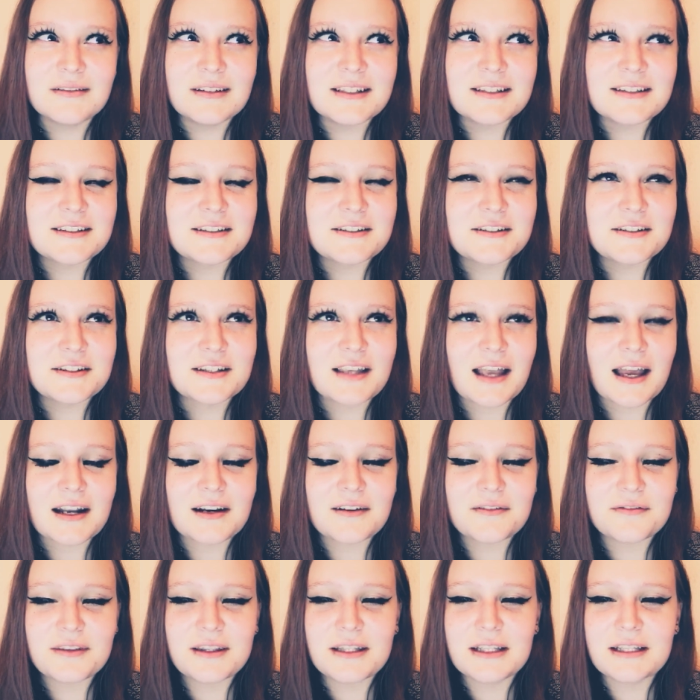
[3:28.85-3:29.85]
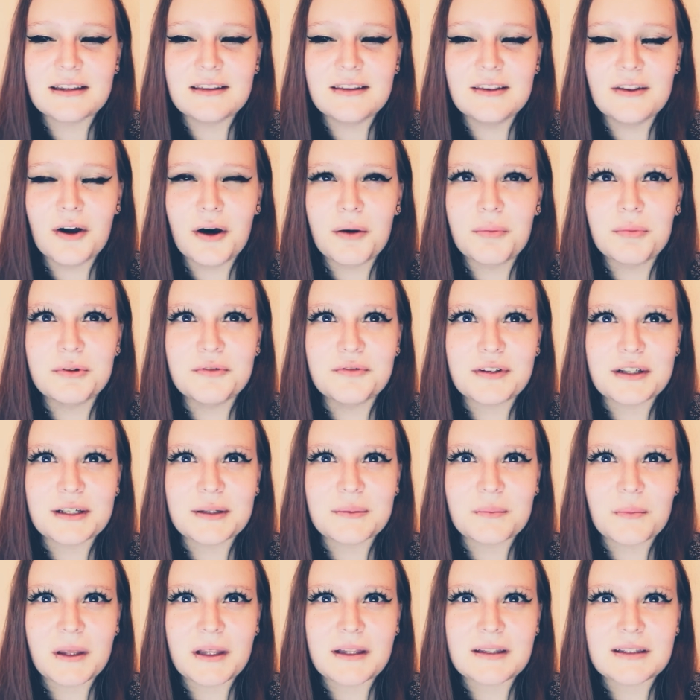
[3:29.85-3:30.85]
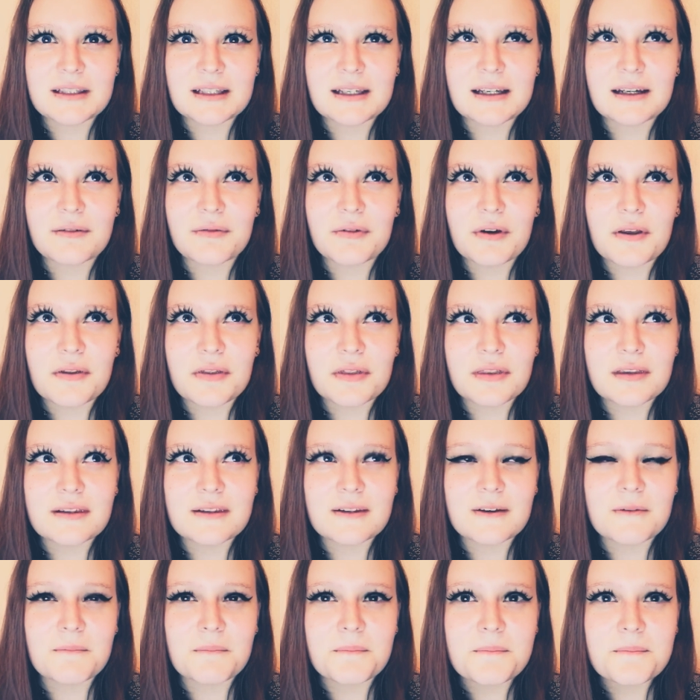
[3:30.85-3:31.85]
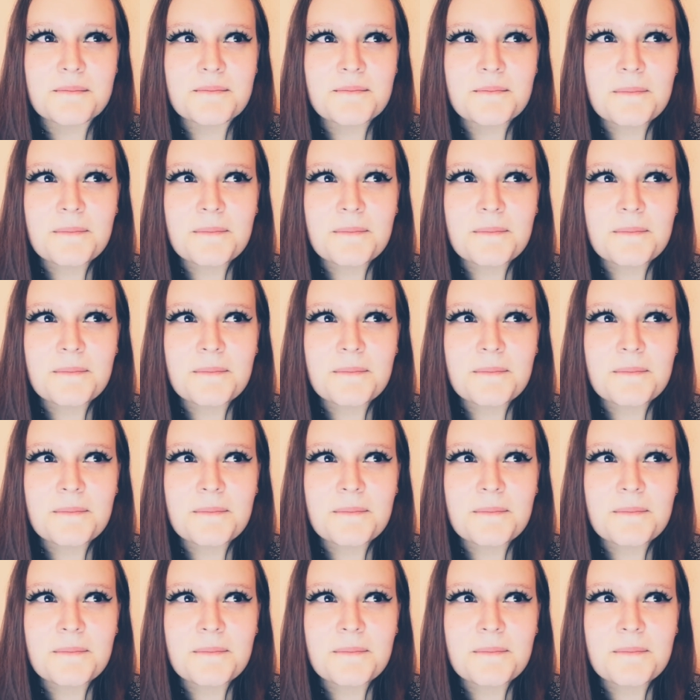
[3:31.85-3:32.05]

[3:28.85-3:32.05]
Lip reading: this is just kind of the normal vegan pizza with some